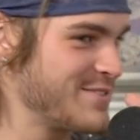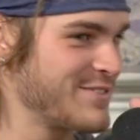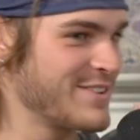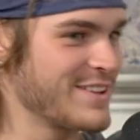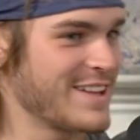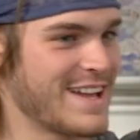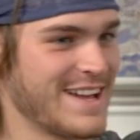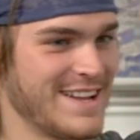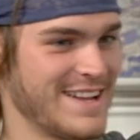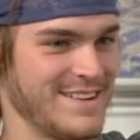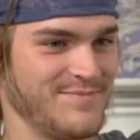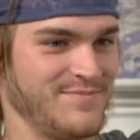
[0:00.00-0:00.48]

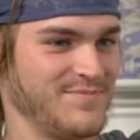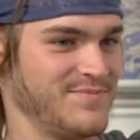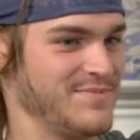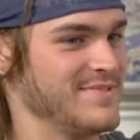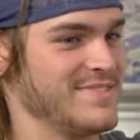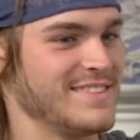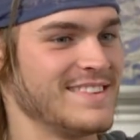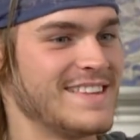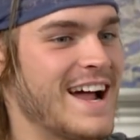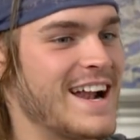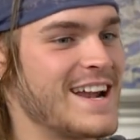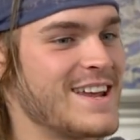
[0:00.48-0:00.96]
like
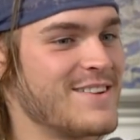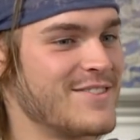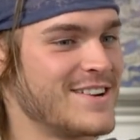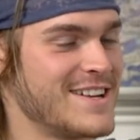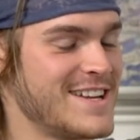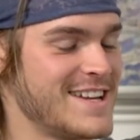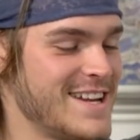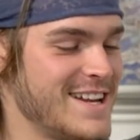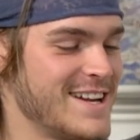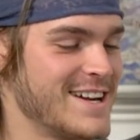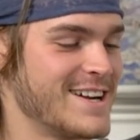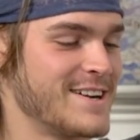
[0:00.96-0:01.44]
not even a
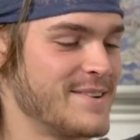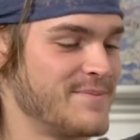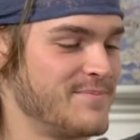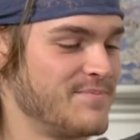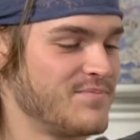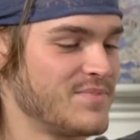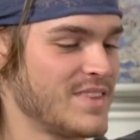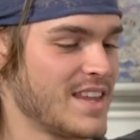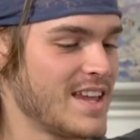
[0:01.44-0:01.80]
year.